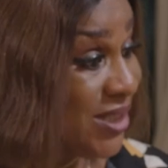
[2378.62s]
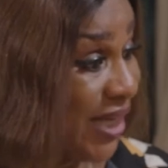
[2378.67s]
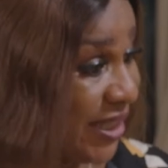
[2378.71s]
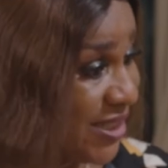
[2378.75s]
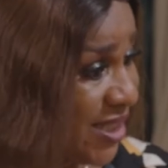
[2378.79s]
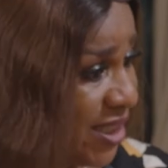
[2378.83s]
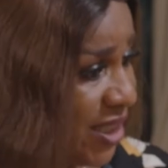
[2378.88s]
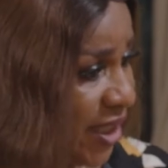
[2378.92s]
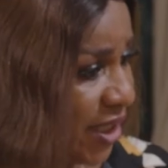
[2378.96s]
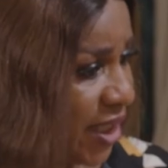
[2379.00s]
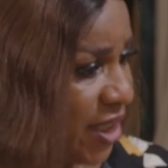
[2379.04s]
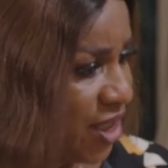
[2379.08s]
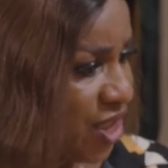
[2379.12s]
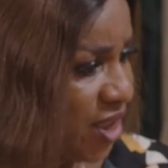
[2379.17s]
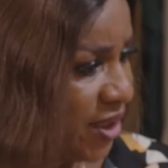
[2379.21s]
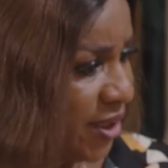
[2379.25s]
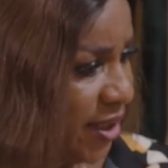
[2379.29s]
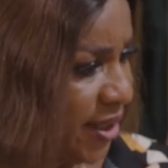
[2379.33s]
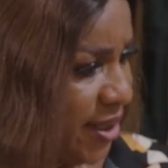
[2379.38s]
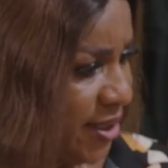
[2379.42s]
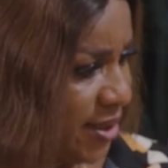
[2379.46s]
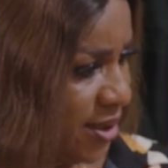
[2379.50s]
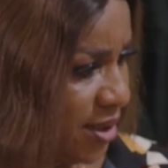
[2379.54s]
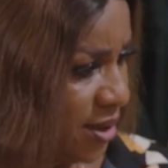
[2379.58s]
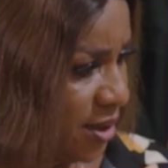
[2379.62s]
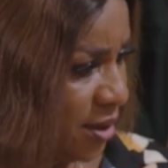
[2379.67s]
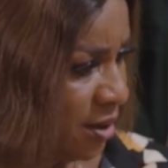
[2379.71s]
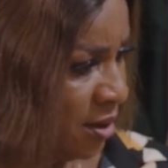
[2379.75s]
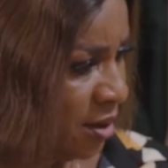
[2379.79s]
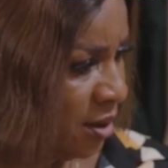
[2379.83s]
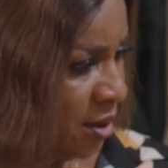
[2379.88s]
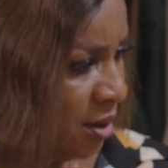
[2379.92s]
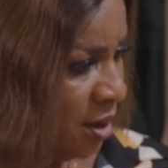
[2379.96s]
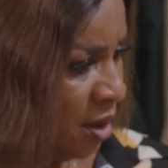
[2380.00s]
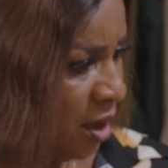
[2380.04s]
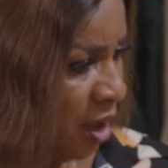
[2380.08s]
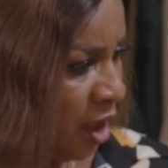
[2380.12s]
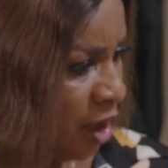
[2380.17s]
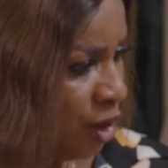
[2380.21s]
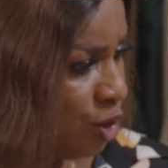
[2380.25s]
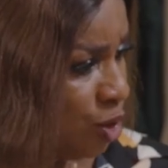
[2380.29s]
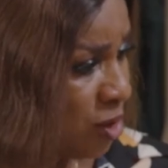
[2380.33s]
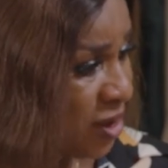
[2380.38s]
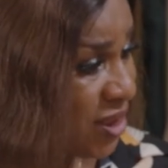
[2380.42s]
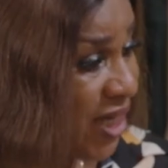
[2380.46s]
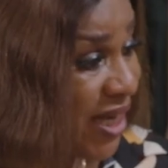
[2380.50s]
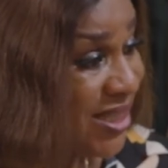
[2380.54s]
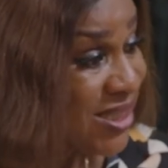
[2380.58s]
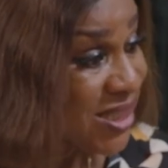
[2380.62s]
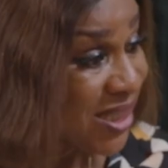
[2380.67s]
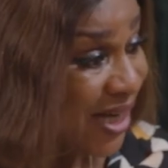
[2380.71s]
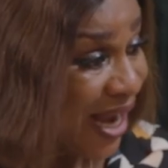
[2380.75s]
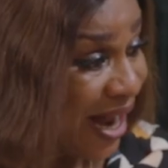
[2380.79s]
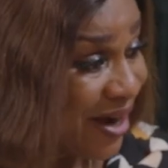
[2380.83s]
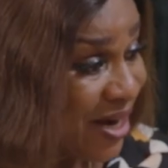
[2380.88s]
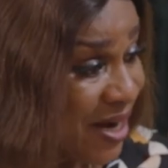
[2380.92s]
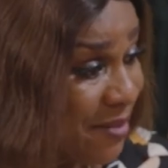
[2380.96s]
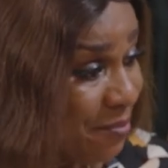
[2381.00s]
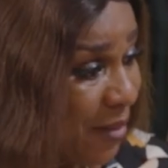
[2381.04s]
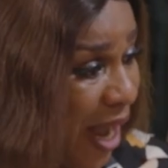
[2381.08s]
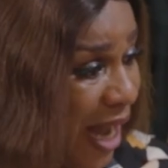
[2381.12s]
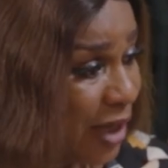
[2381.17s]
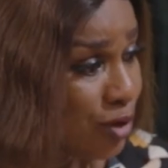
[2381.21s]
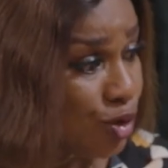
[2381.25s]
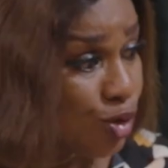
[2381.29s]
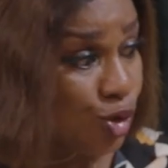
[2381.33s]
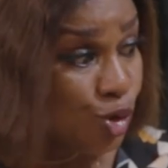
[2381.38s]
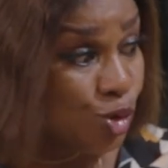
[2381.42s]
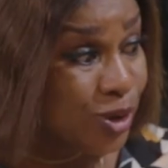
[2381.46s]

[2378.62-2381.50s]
dirty the kitchen is. You chased Karim out,